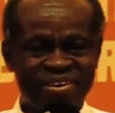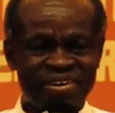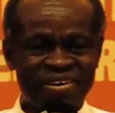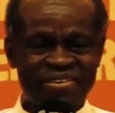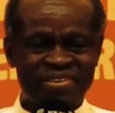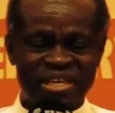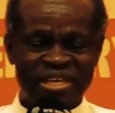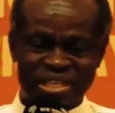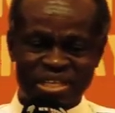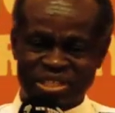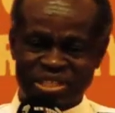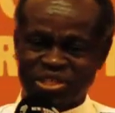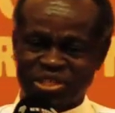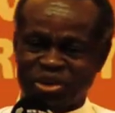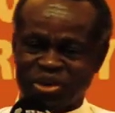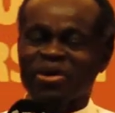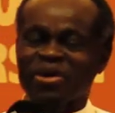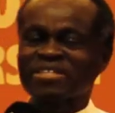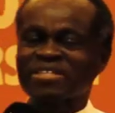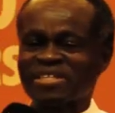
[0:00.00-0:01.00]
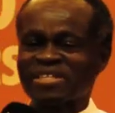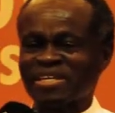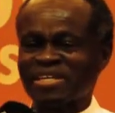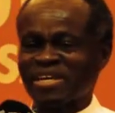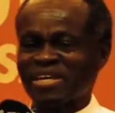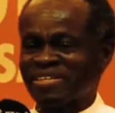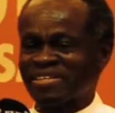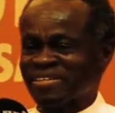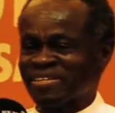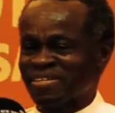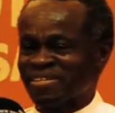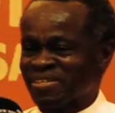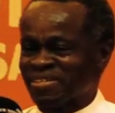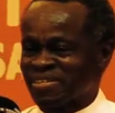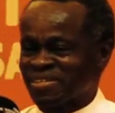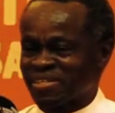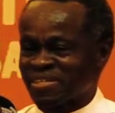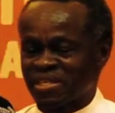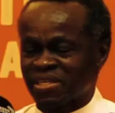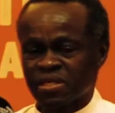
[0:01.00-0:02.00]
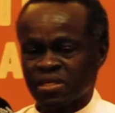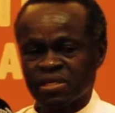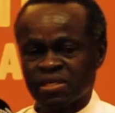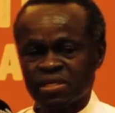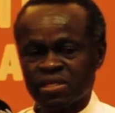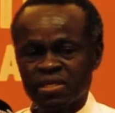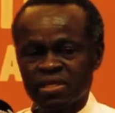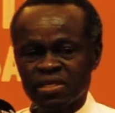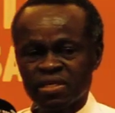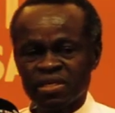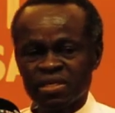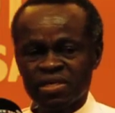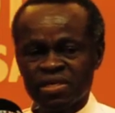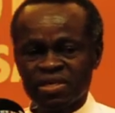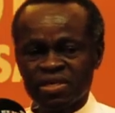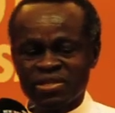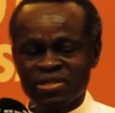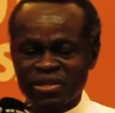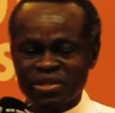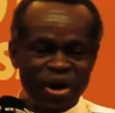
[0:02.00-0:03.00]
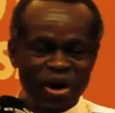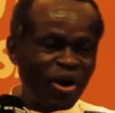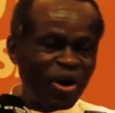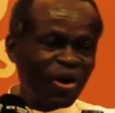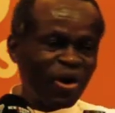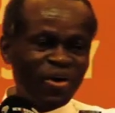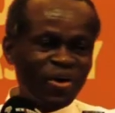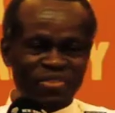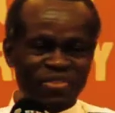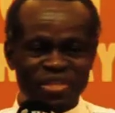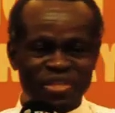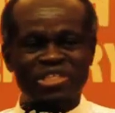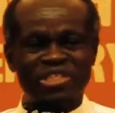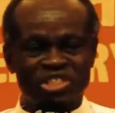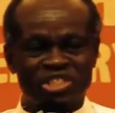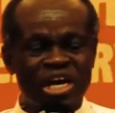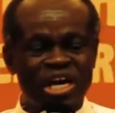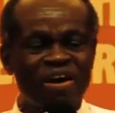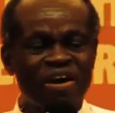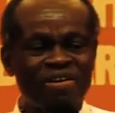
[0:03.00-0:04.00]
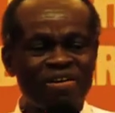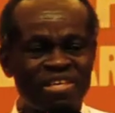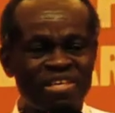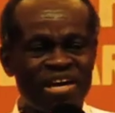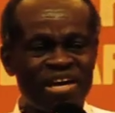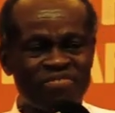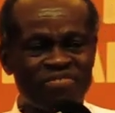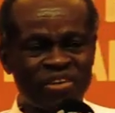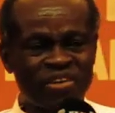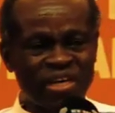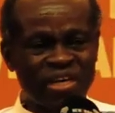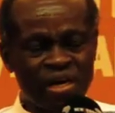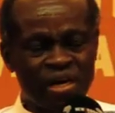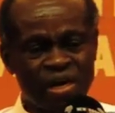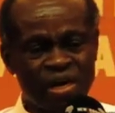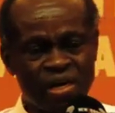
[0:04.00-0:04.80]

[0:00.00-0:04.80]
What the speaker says: this continent, you know, this South Africa,